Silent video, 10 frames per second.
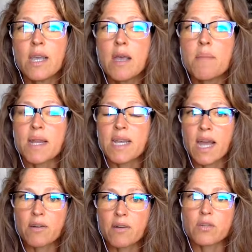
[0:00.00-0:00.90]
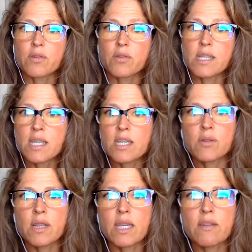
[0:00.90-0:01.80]
But now you
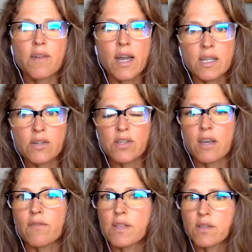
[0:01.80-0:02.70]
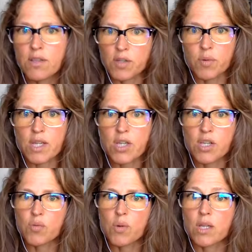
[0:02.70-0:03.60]
continually find yourself in
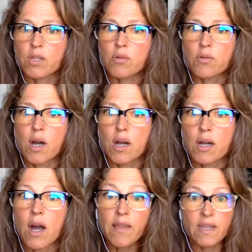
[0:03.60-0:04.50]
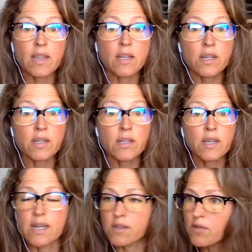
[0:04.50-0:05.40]
situations where you are on the alert.
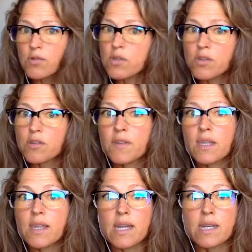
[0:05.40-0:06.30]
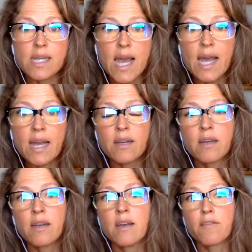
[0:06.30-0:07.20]
And as soon as you feel that attack
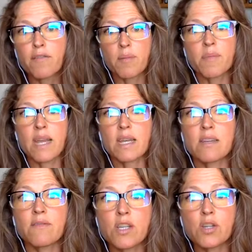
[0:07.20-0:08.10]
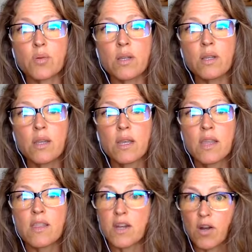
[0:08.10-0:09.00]
from that individual,
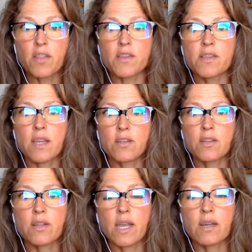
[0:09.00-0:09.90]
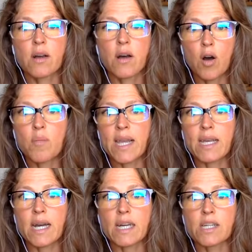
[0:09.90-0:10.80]
then all of a sudden you're like, oh my
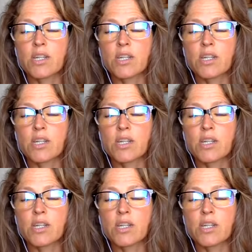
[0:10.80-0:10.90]
gosh,